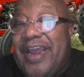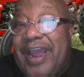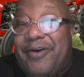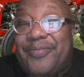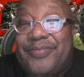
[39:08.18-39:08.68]

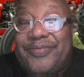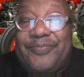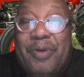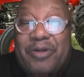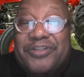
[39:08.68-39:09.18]
helped
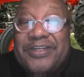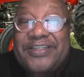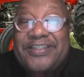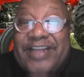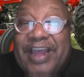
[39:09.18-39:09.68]
personally
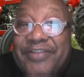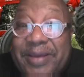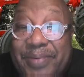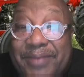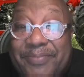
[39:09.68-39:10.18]
70
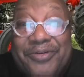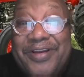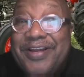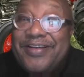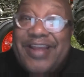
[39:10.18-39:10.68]
people,
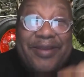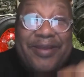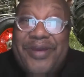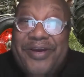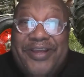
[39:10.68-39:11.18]
not a
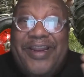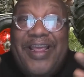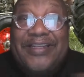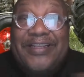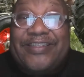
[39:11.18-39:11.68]
million,
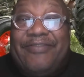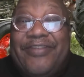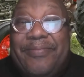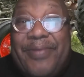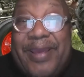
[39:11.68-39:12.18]

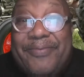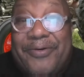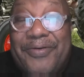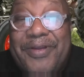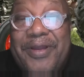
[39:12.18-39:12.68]
70 people.
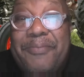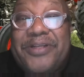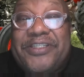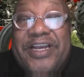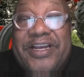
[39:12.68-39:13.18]
But
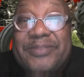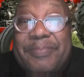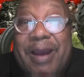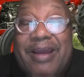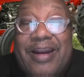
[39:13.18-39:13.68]
she
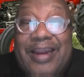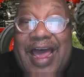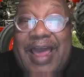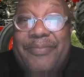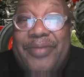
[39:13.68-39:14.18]
inspired a
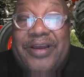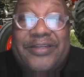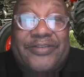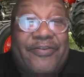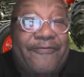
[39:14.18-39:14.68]
lot
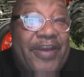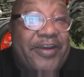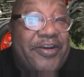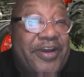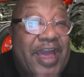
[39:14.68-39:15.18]
because of her
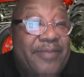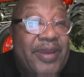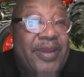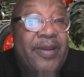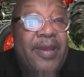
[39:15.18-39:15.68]
figure. You got to
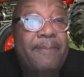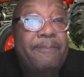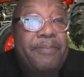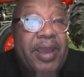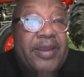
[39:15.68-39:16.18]
be
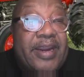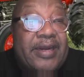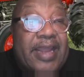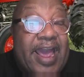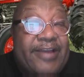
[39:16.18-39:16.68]
bigger than
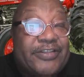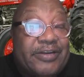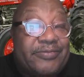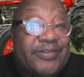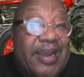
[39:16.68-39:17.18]
life
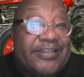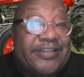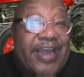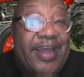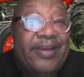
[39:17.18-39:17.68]
sometimes,
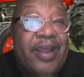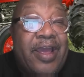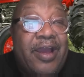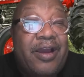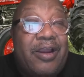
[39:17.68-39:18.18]
staying
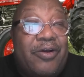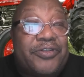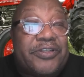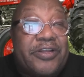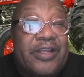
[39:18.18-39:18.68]

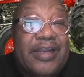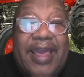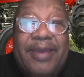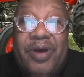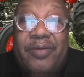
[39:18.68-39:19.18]
close to the
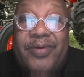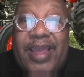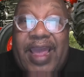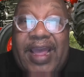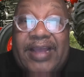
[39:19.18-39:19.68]
light bulb and
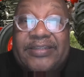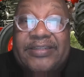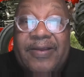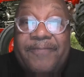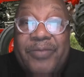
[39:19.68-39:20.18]
cast
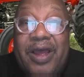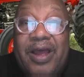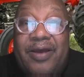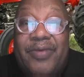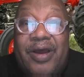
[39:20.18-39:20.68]

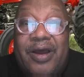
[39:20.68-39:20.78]
a